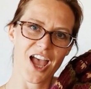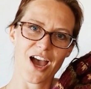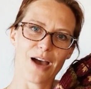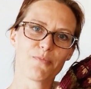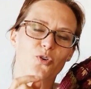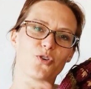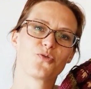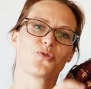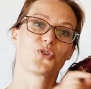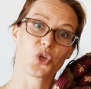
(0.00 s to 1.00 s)
I'm going to
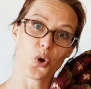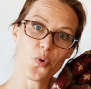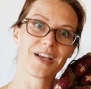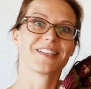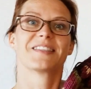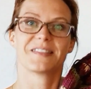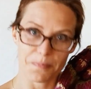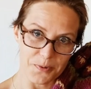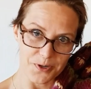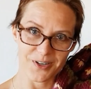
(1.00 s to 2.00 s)
sew a
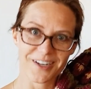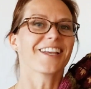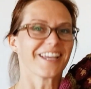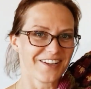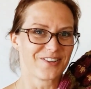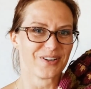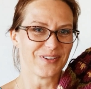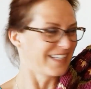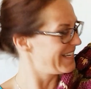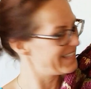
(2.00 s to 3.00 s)
zipper into
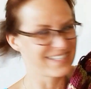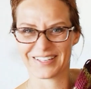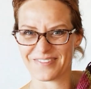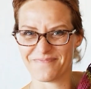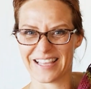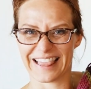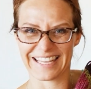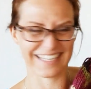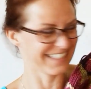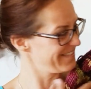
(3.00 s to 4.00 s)
it, into the middle
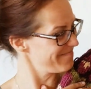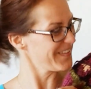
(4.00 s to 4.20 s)
here.